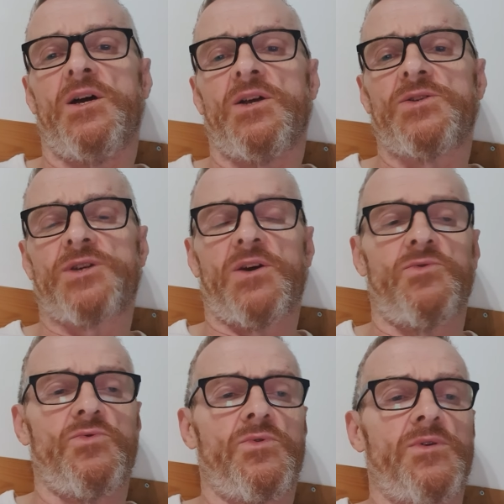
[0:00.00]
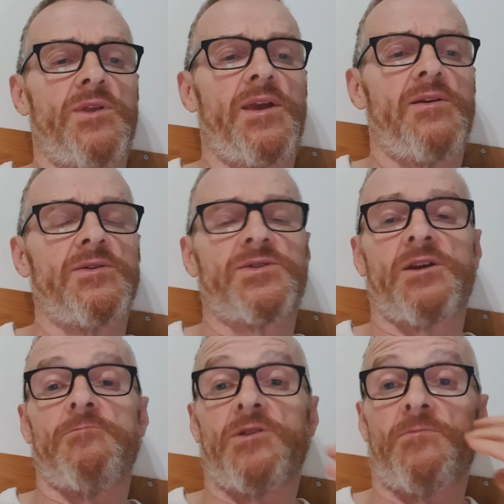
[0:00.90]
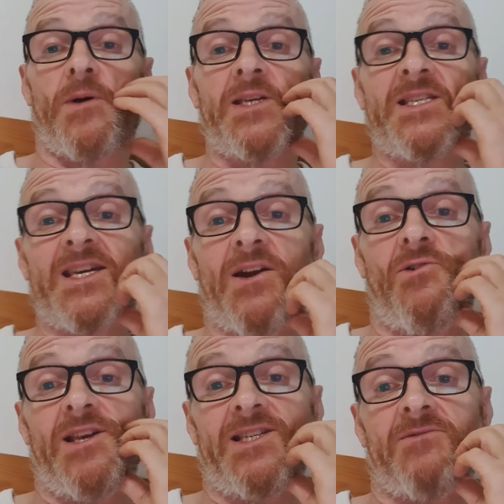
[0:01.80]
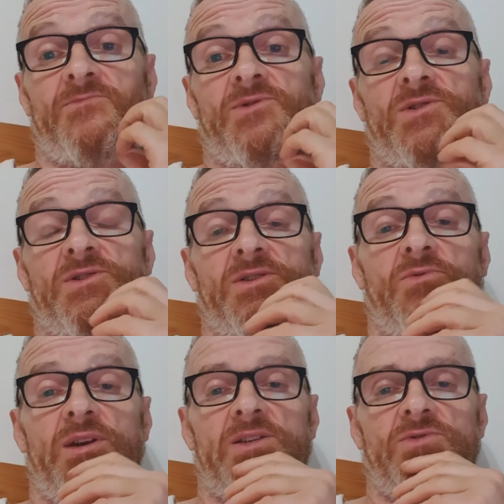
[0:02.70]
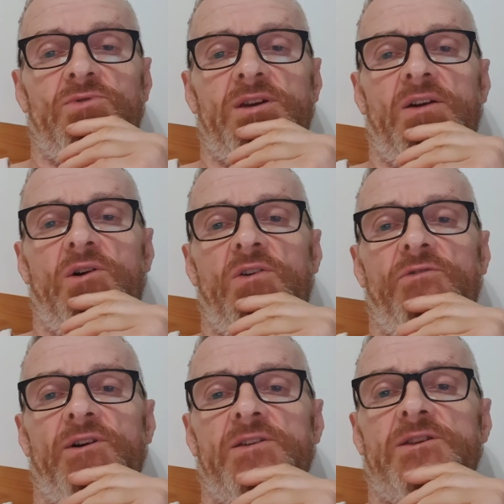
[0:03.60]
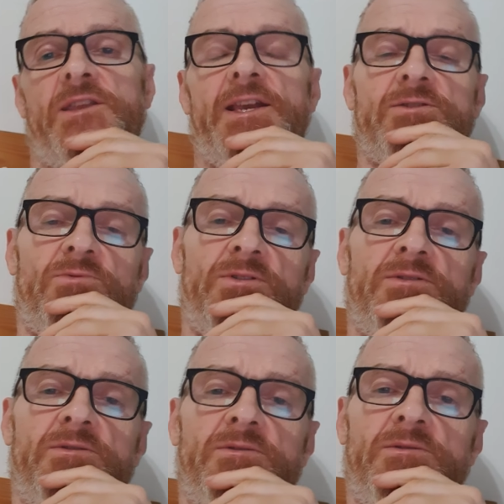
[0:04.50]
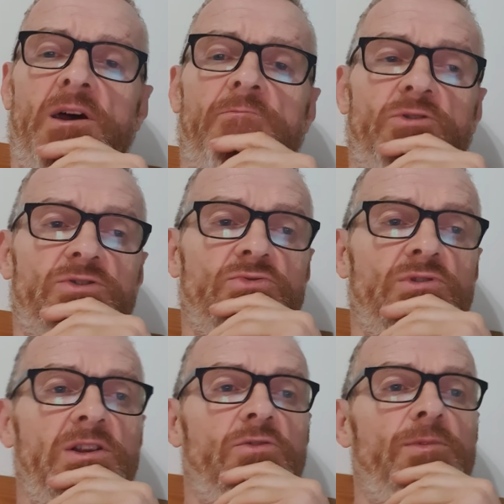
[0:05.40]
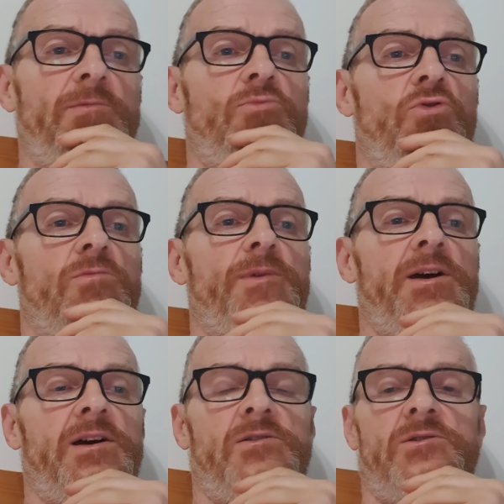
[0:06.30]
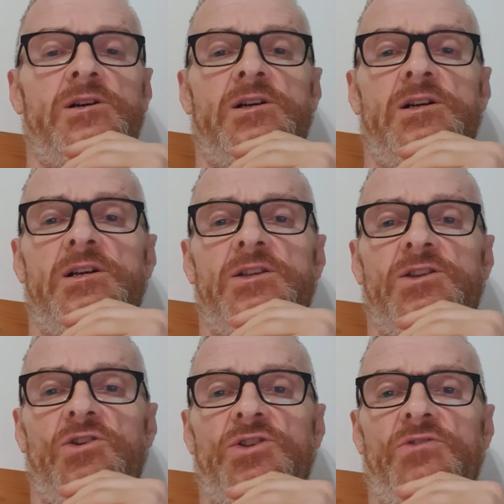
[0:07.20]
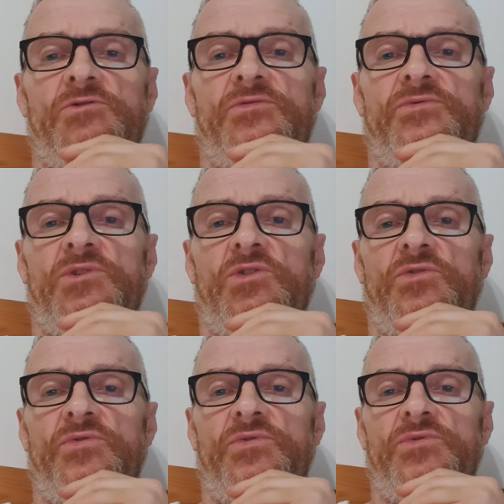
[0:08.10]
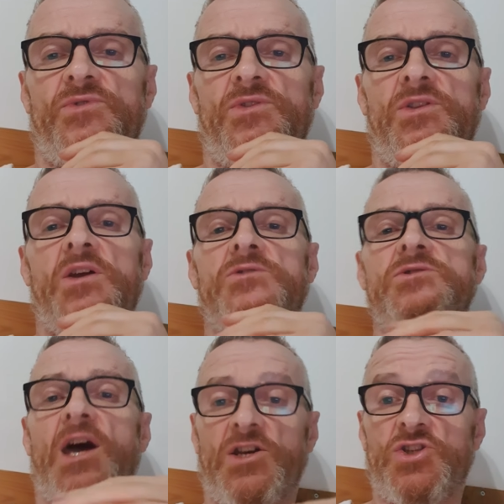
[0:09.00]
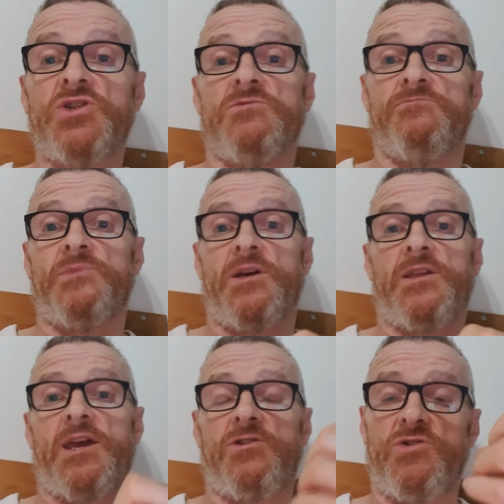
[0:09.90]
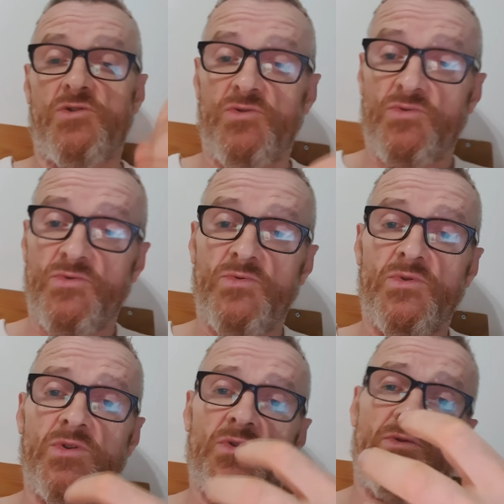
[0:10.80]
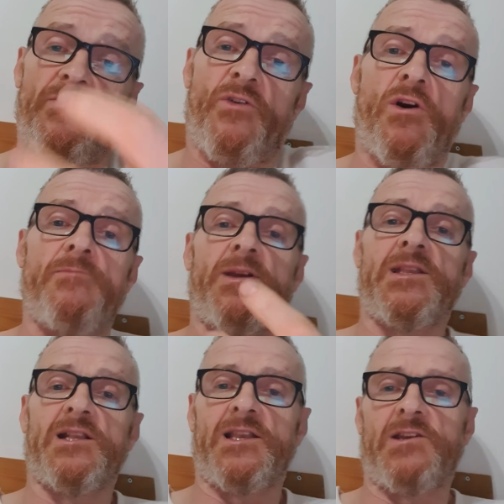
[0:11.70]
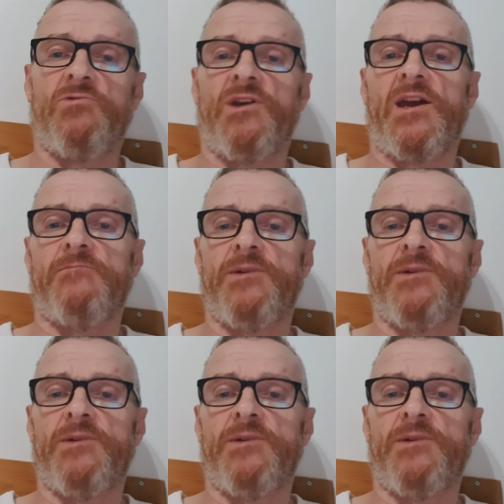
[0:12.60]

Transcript: So there are some of the basic items, just a quick sort of go over. And the next one, I'm going to talk a little bit more about the idea of nudge and how you environmentally create